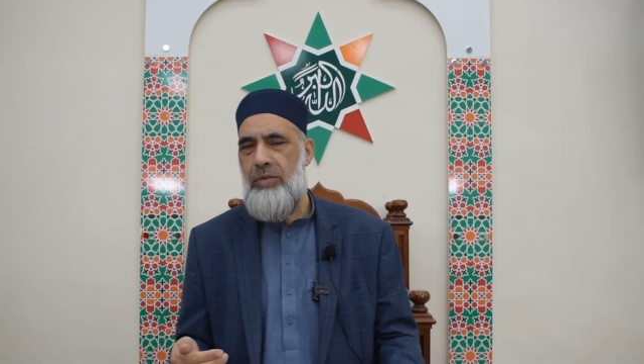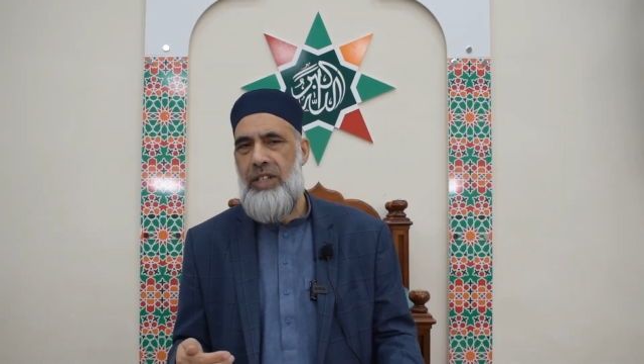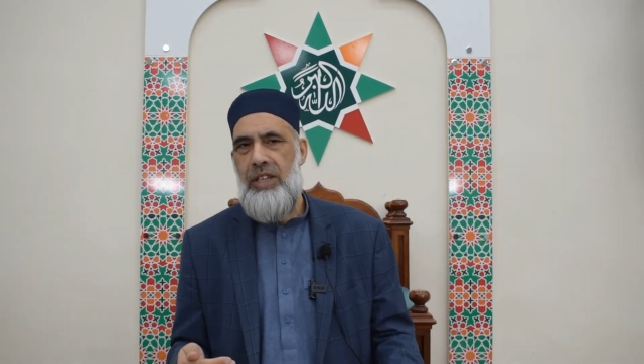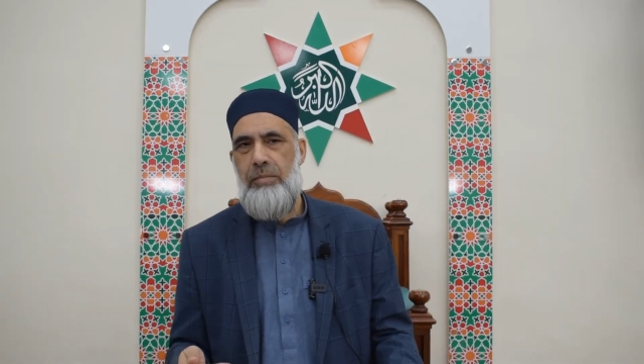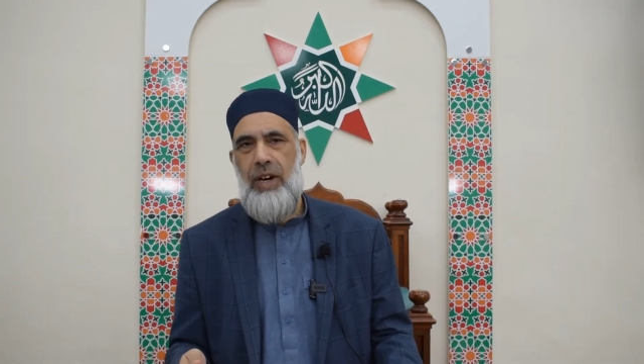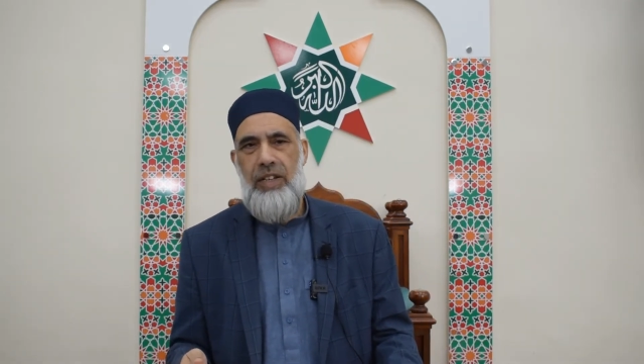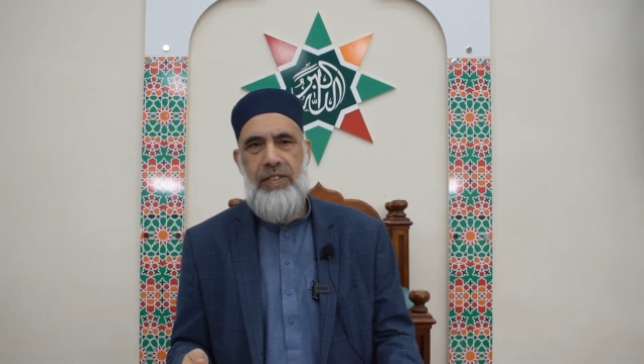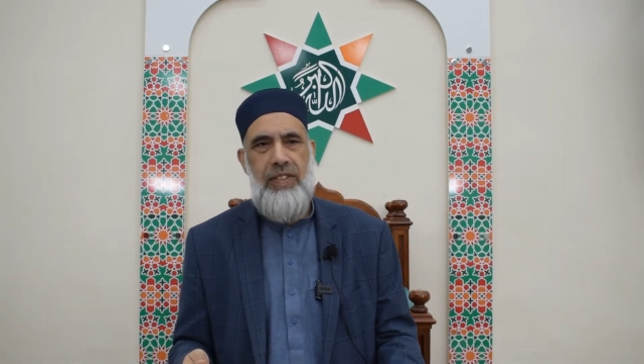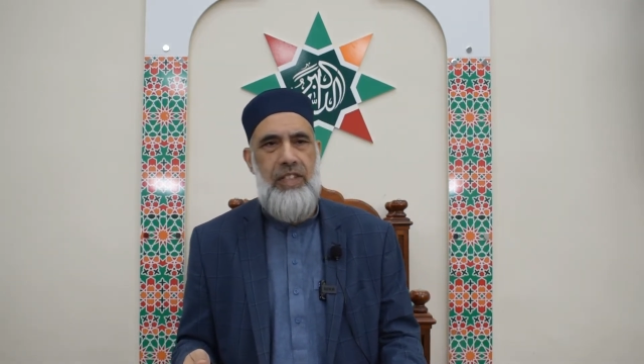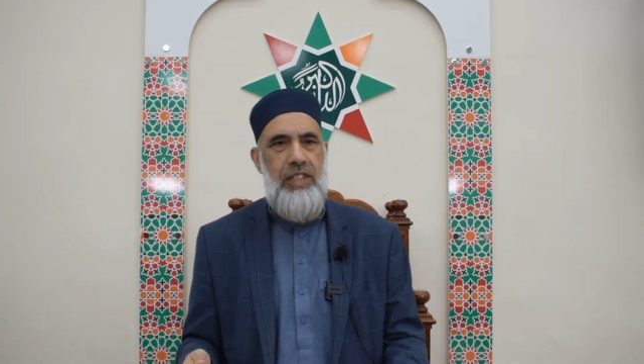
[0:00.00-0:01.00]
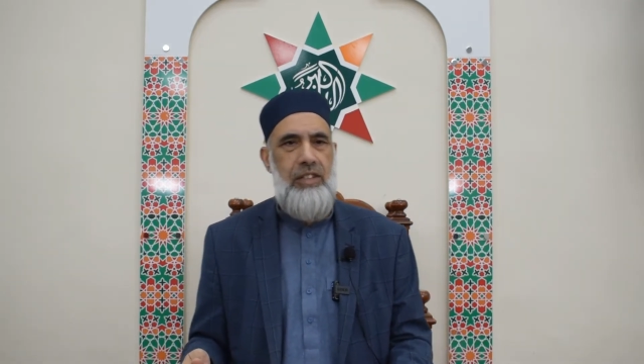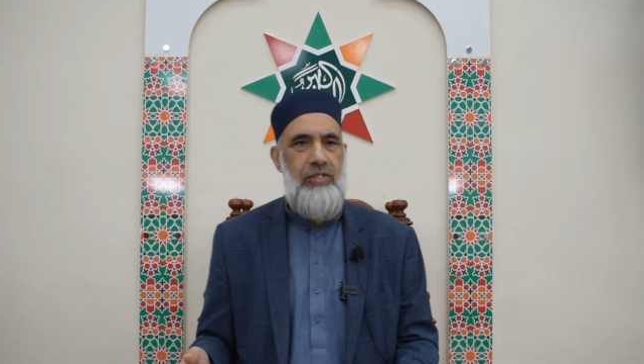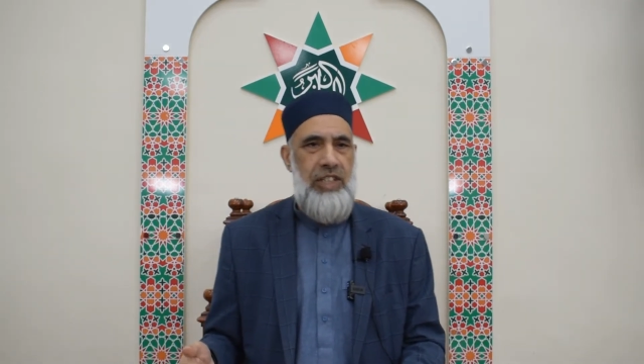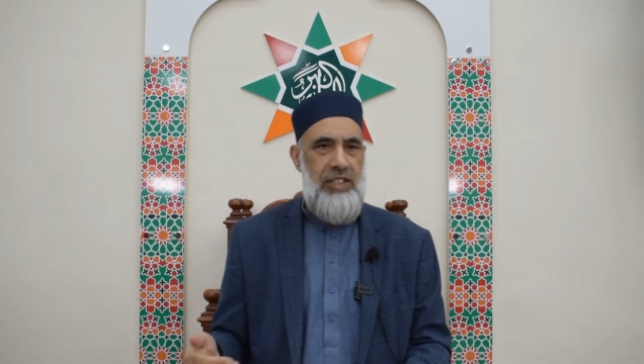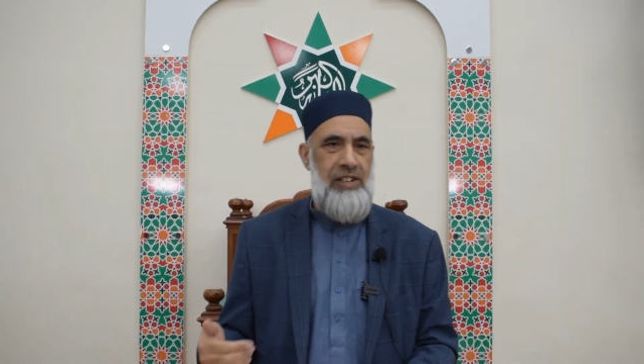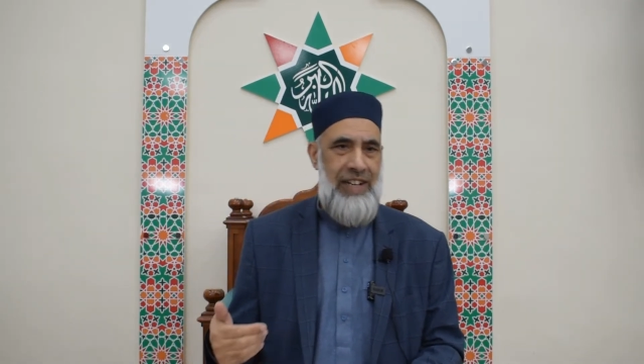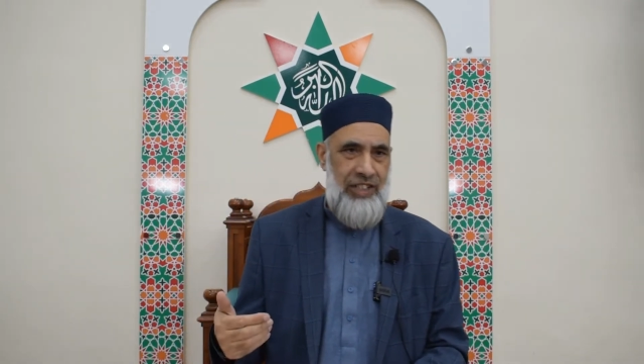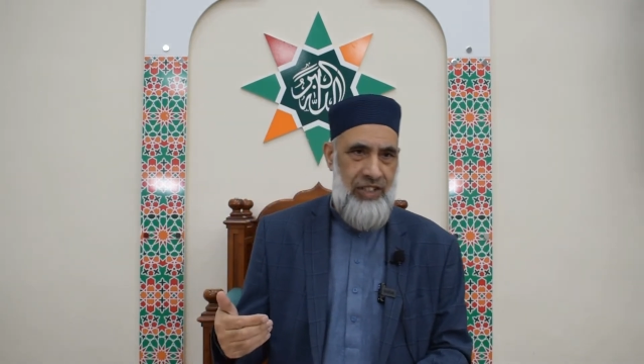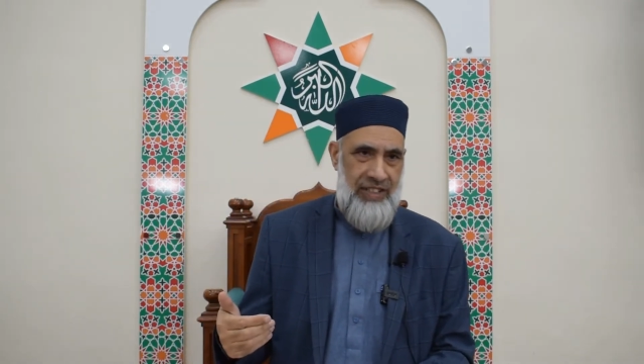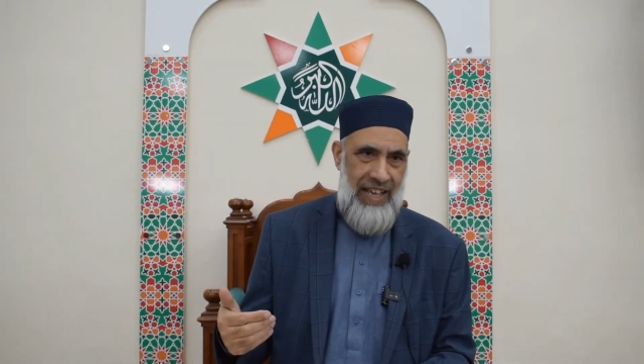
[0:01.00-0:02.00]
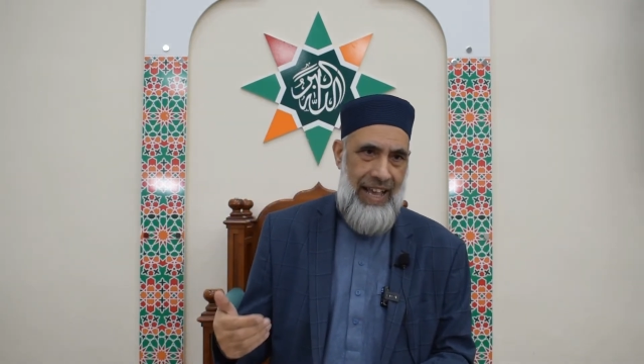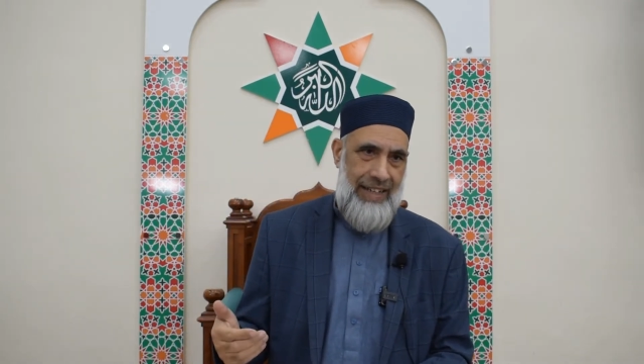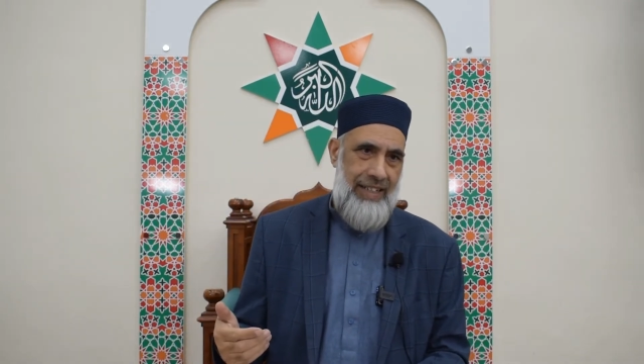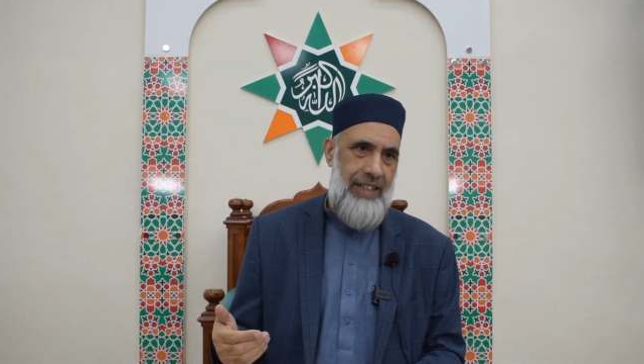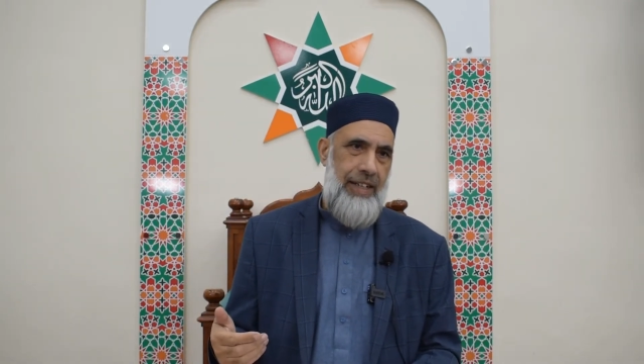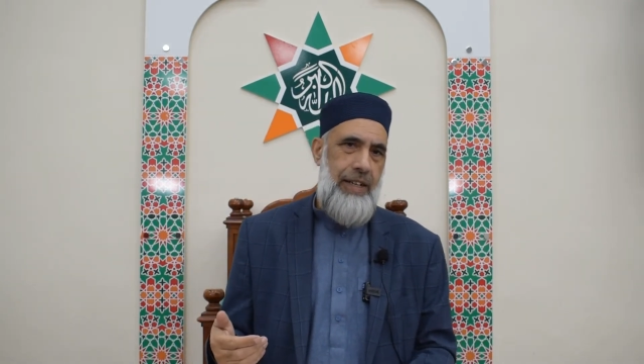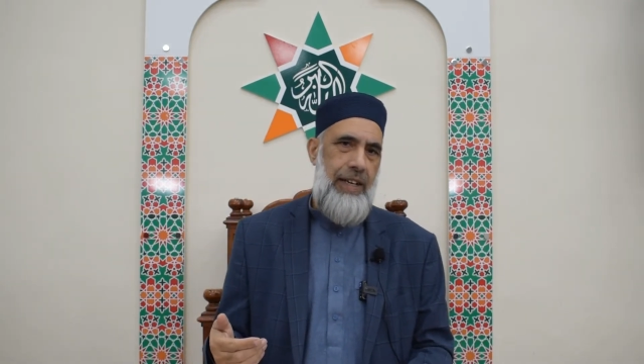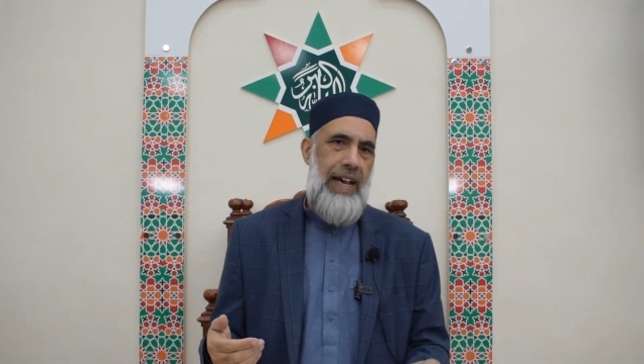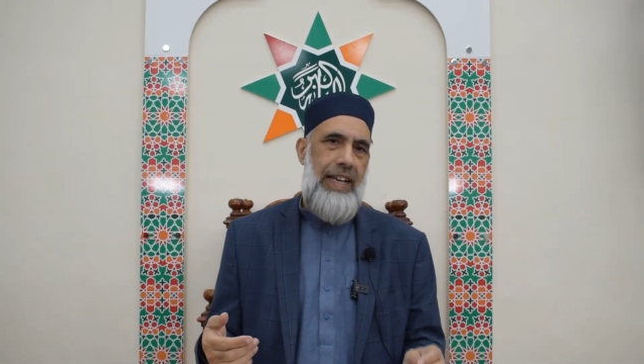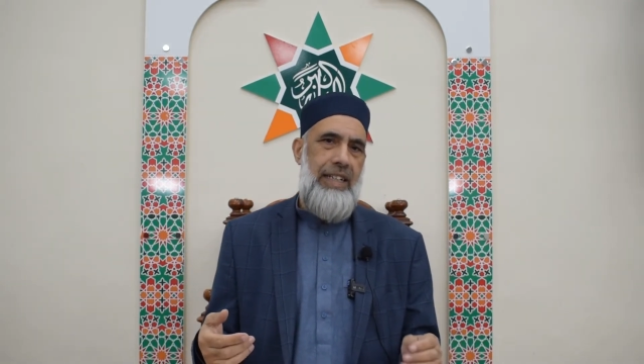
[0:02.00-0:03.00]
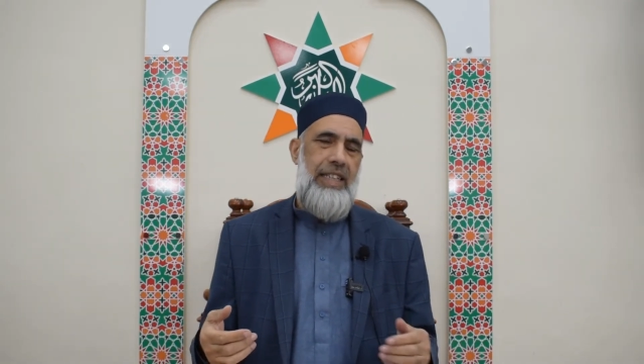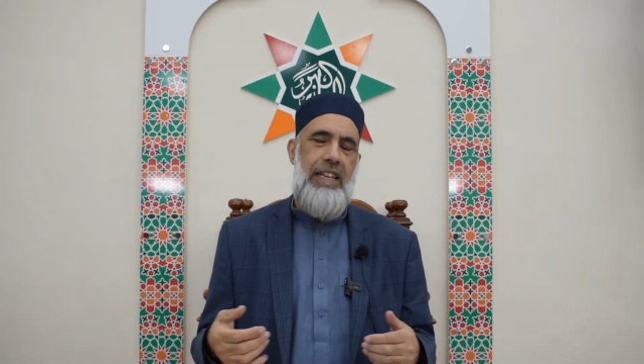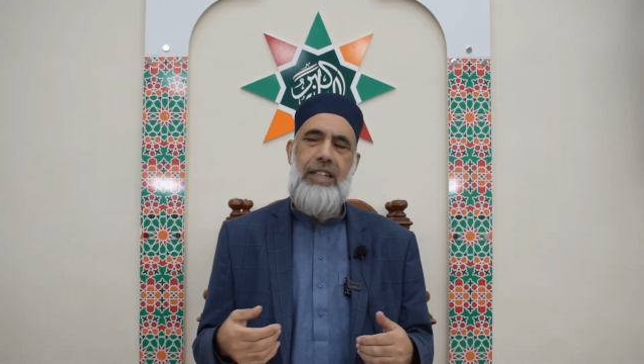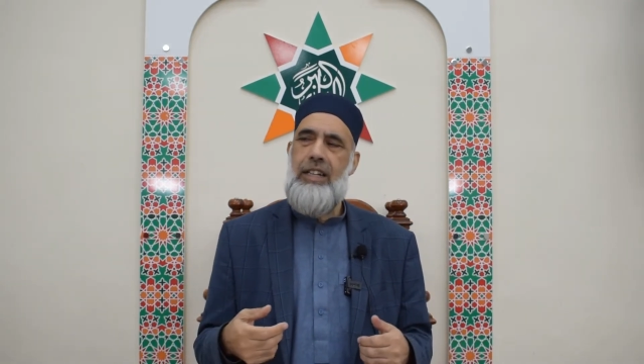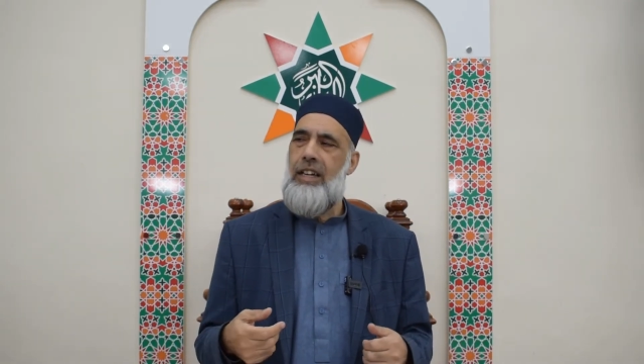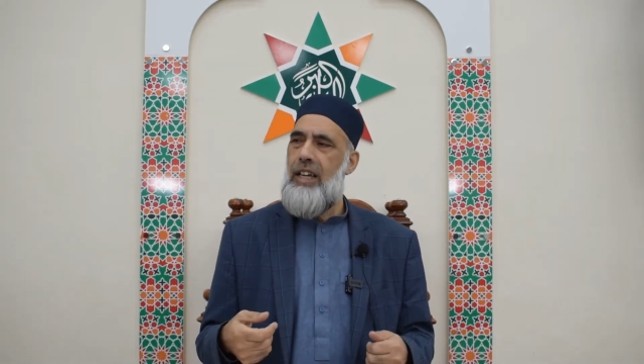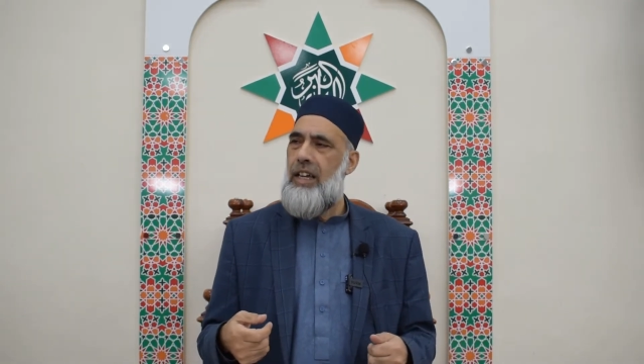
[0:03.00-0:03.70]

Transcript: when they passed the Race Relations Act, and then